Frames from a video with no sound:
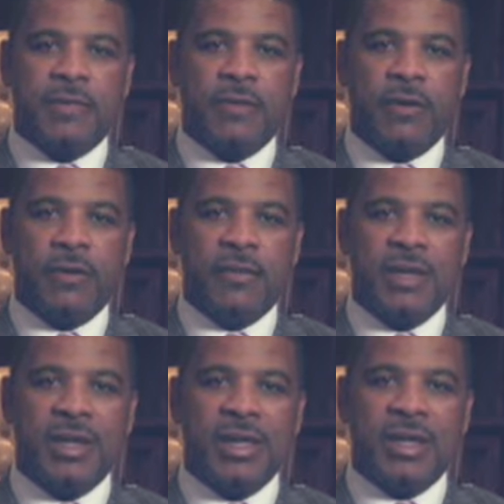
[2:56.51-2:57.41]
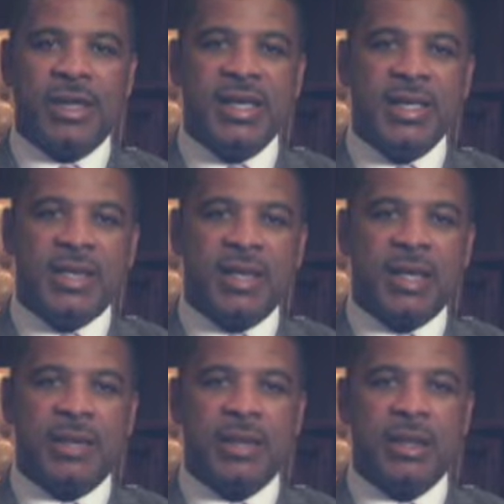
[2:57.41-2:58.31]
form can easily
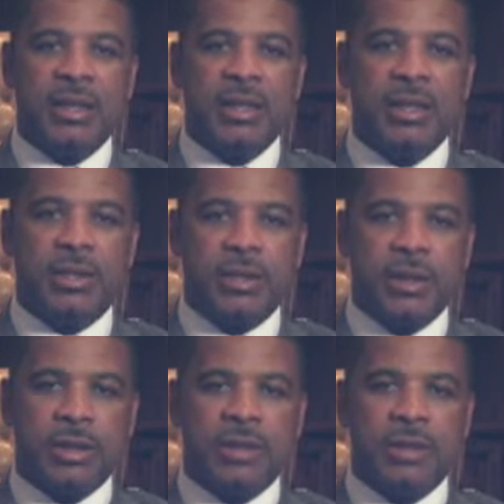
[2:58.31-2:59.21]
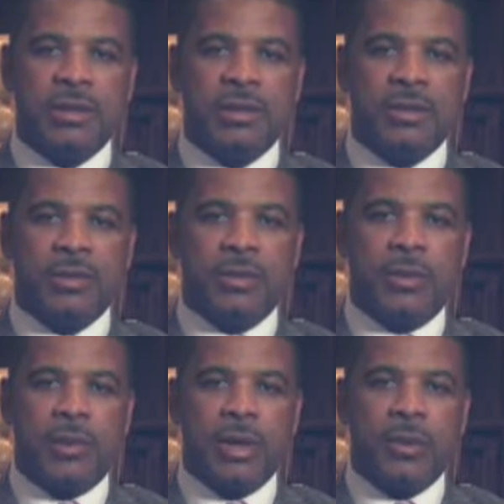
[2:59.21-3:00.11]
accommodate these tourists to the
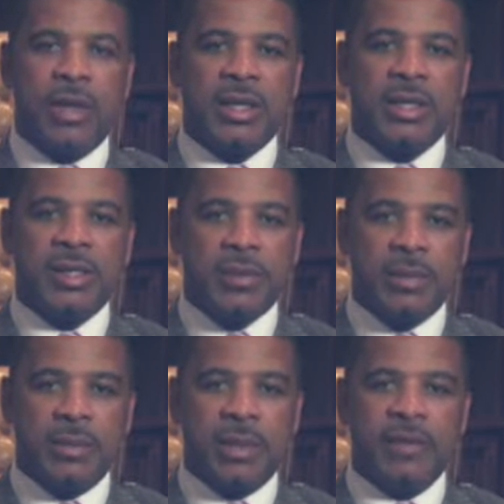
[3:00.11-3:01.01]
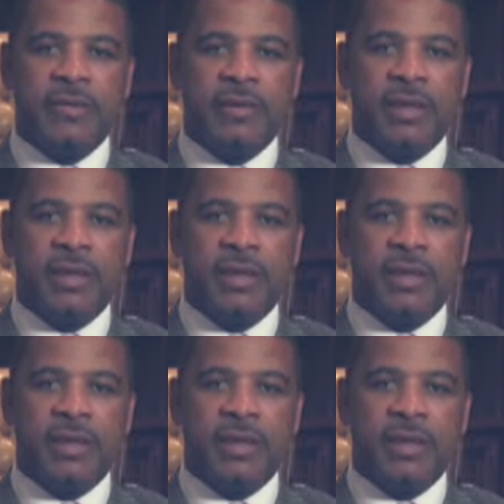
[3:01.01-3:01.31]
point where I seriously believe